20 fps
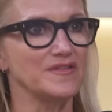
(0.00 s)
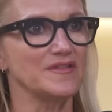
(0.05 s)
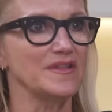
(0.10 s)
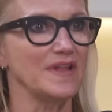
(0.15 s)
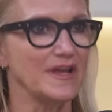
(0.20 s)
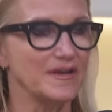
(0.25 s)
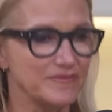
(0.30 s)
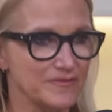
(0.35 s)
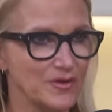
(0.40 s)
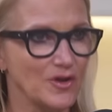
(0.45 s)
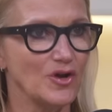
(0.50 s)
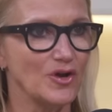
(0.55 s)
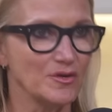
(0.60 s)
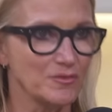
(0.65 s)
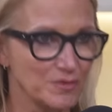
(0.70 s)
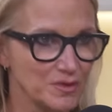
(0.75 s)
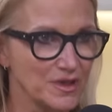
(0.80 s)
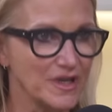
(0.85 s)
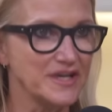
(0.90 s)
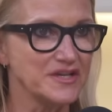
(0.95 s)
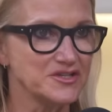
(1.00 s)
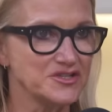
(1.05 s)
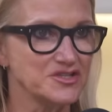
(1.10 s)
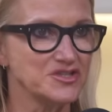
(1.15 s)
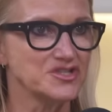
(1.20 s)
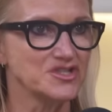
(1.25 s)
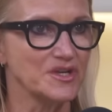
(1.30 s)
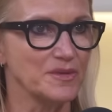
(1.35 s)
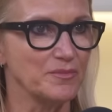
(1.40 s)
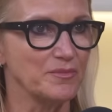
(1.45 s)
lifelong
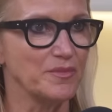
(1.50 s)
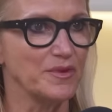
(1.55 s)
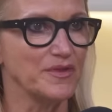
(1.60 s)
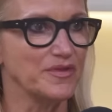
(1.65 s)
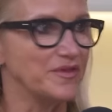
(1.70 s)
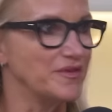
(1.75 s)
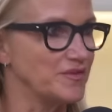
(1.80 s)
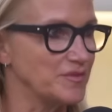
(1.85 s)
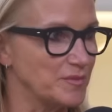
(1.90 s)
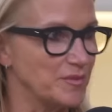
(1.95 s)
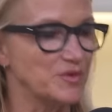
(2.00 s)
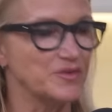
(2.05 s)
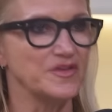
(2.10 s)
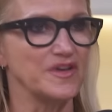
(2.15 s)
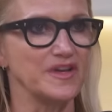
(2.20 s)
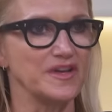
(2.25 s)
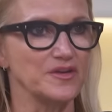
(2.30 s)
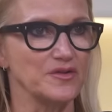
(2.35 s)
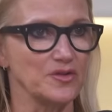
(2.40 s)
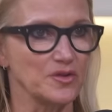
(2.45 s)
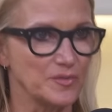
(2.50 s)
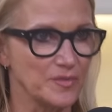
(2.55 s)
relationship with this particular